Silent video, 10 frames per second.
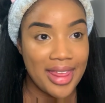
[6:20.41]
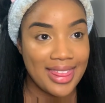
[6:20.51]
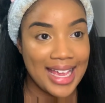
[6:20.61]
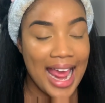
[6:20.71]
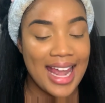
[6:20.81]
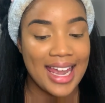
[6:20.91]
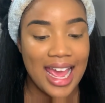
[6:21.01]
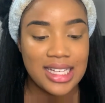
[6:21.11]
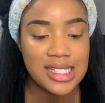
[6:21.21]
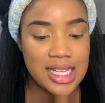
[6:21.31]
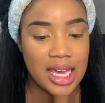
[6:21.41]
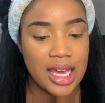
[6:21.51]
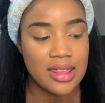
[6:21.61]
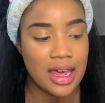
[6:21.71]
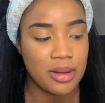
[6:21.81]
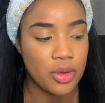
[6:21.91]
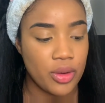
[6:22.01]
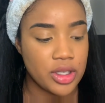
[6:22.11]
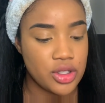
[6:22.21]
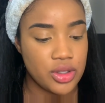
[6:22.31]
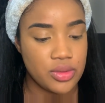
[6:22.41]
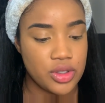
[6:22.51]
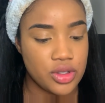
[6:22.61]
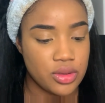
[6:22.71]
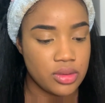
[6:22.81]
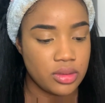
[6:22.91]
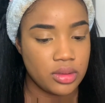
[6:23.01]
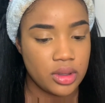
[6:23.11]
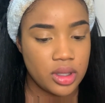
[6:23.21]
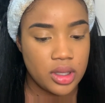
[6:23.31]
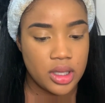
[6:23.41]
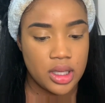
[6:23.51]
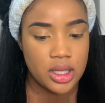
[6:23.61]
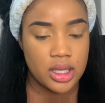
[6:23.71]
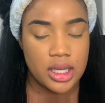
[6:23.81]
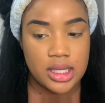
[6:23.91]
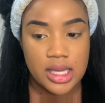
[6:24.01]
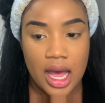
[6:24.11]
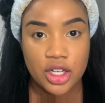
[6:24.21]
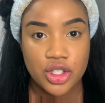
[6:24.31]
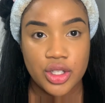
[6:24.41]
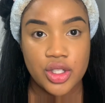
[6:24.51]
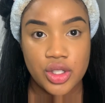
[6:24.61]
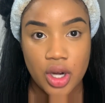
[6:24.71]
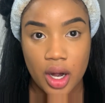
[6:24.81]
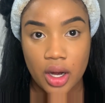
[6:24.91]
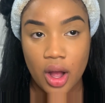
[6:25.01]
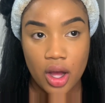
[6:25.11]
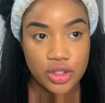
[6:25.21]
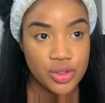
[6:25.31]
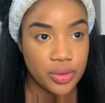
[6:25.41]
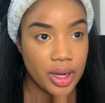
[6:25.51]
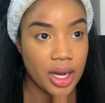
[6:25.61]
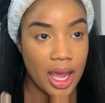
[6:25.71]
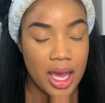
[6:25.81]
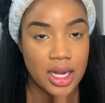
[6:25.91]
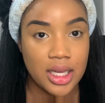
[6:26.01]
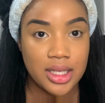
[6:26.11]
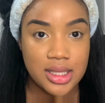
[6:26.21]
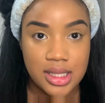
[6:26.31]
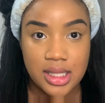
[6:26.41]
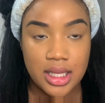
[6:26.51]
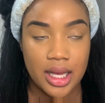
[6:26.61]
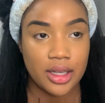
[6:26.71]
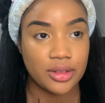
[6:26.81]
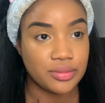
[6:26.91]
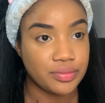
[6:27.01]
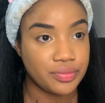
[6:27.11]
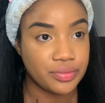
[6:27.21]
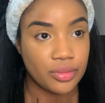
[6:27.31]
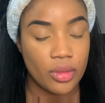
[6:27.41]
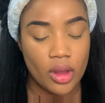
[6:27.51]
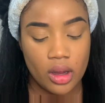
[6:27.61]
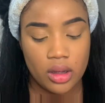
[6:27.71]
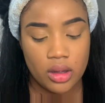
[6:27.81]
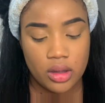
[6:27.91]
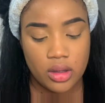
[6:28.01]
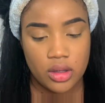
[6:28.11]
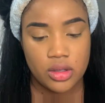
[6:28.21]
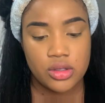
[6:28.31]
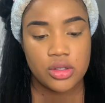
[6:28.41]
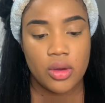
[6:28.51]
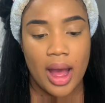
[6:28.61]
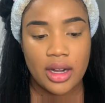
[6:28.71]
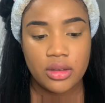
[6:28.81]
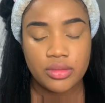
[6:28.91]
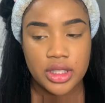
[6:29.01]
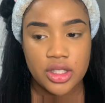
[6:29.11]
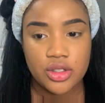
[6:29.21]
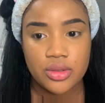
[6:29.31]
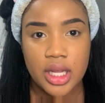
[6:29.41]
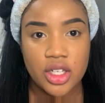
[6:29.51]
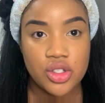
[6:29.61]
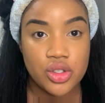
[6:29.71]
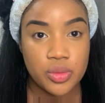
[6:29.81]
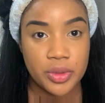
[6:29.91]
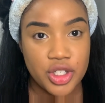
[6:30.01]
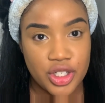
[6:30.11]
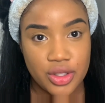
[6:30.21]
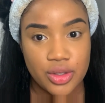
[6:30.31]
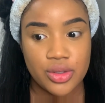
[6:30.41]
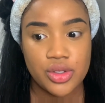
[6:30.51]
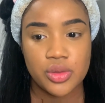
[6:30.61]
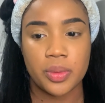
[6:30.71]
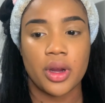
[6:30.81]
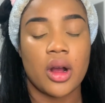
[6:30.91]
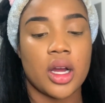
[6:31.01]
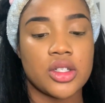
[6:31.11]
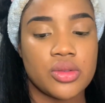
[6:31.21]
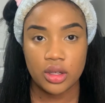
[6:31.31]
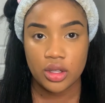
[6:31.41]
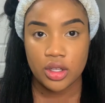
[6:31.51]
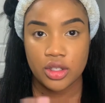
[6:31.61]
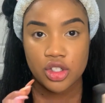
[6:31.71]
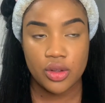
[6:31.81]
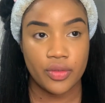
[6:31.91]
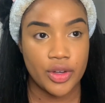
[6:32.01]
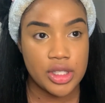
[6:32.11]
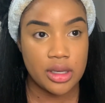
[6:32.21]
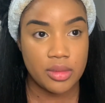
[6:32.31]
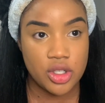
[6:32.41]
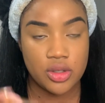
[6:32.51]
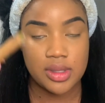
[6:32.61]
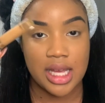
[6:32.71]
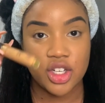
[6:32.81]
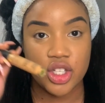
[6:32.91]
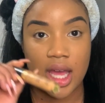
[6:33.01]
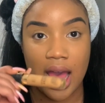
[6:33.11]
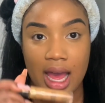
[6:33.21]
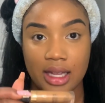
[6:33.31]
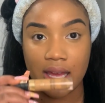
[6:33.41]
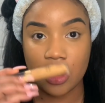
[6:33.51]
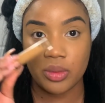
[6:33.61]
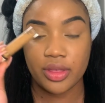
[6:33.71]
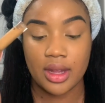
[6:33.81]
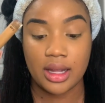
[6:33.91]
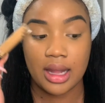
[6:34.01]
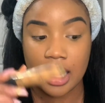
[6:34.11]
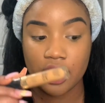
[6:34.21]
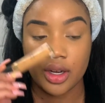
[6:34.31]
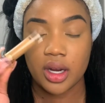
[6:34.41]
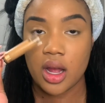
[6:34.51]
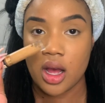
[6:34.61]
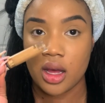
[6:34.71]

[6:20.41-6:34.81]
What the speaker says: The next thing that I'm going to do is actually start contouring and concealing. So I don't really do like super chiseled, super contour. So the first thing I'm gonna do is actually highlight with a lighter